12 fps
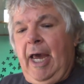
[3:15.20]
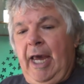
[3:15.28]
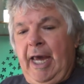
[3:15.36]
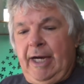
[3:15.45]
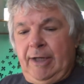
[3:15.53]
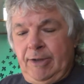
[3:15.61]

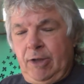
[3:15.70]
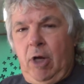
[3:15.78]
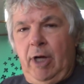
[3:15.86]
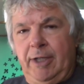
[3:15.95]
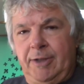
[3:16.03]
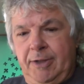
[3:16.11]
and as
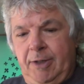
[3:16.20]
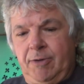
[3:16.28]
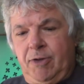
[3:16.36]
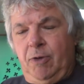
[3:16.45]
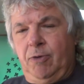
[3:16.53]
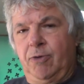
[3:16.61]
long as there
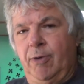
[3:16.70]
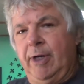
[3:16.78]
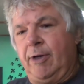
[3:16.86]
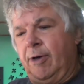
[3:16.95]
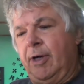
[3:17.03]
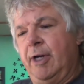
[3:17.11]
is no
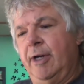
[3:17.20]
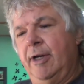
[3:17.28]
trigger,